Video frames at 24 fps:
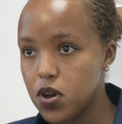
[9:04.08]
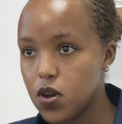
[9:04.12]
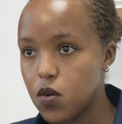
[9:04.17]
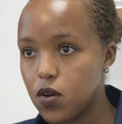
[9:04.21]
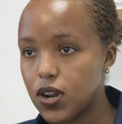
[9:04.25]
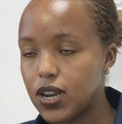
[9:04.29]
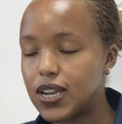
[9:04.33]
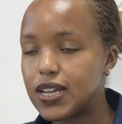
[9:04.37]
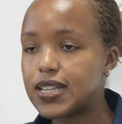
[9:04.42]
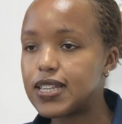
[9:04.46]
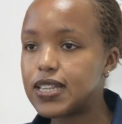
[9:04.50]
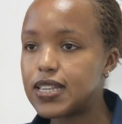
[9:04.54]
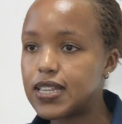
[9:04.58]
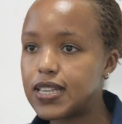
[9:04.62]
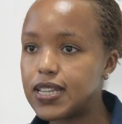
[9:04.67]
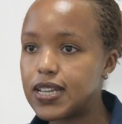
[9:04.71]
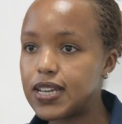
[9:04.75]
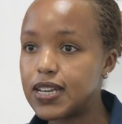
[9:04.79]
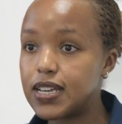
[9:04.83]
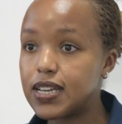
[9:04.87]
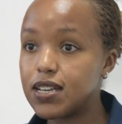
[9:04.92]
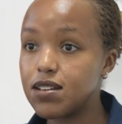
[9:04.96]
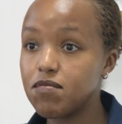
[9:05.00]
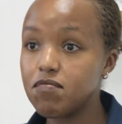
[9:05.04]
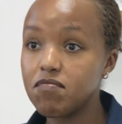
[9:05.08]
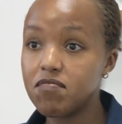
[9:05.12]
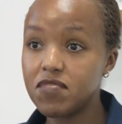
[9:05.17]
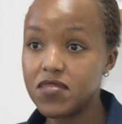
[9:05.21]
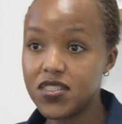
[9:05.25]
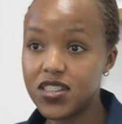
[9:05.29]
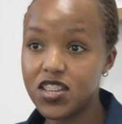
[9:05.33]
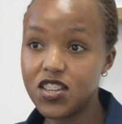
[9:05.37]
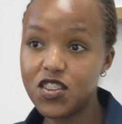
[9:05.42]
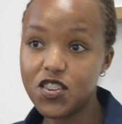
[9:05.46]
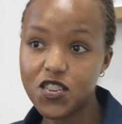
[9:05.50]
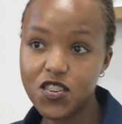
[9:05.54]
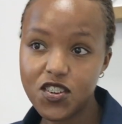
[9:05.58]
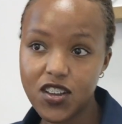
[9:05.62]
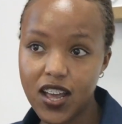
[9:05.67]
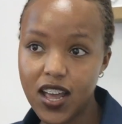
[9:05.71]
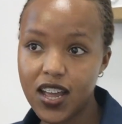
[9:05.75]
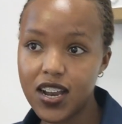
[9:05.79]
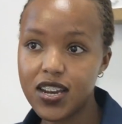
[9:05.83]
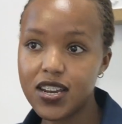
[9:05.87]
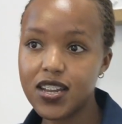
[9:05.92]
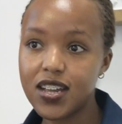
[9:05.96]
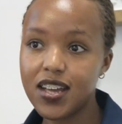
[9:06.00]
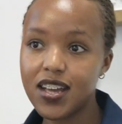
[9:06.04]
let's say this
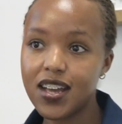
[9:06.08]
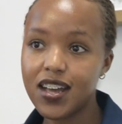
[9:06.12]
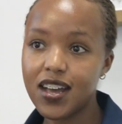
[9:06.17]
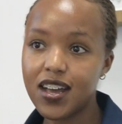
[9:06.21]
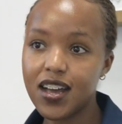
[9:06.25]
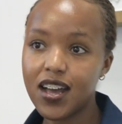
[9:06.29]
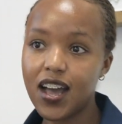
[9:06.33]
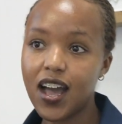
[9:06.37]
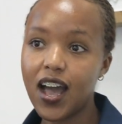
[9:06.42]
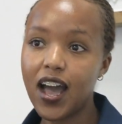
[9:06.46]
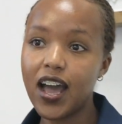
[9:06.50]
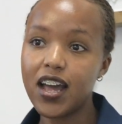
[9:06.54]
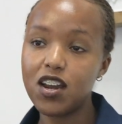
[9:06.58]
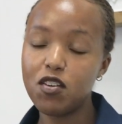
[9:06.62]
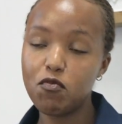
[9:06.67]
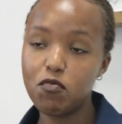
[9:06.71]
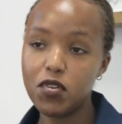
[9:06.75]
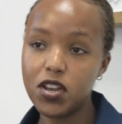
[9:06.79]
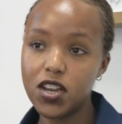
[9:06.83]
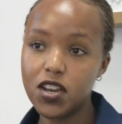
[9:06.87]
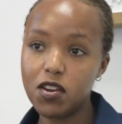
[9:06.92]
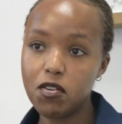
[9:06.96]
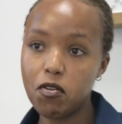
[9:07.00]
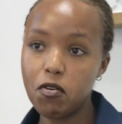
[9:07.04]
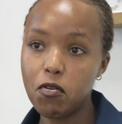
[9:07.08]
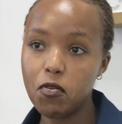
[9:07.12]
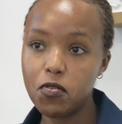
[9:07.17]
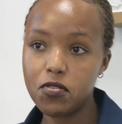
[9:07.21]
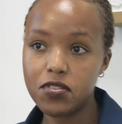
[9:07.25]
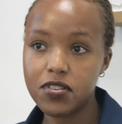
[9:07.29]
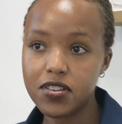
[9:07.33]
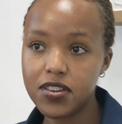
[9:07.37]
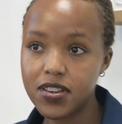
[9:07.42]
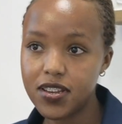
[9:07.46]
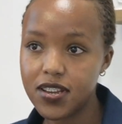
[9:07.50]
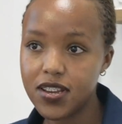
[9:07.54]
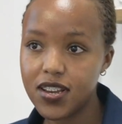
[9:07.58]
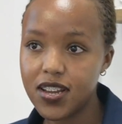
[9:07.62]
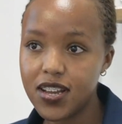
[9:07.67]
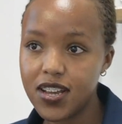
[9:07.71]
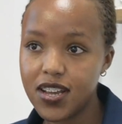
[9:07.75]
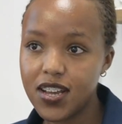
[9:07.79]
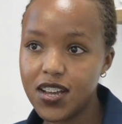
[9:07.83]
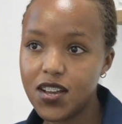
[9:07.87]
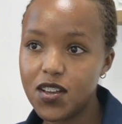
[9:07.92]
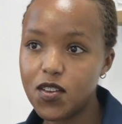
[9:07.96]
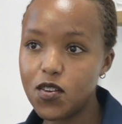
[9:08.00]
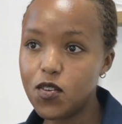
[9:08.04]
child had been lost,
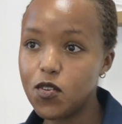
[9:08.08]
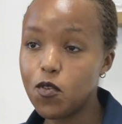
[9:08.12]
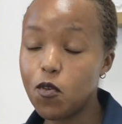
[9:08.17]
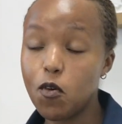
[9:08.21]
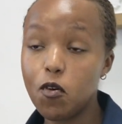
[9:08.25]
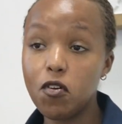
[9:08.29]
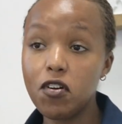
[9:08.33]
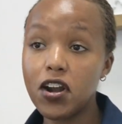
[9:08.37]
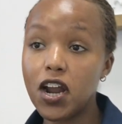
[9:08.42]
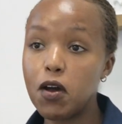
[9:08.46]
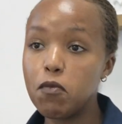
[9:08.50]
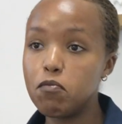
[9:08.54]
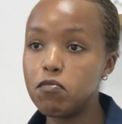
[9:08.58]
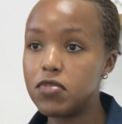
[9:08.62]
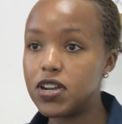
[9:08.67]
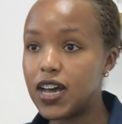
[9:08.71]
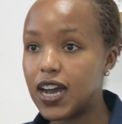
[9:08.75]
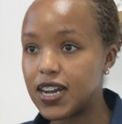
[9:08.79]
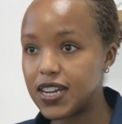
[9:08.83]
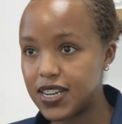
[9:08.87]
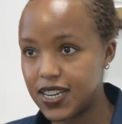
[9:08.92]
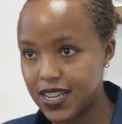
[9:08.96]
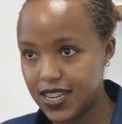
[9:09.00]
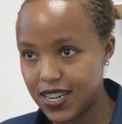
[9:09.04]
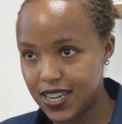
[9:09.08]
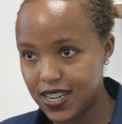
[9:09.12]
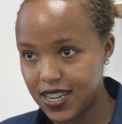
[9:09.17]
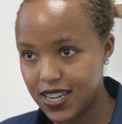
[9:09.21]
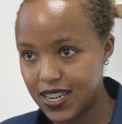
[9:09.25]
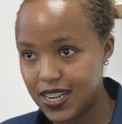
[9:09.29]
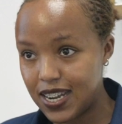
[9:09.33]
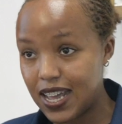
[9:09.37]
or abducted.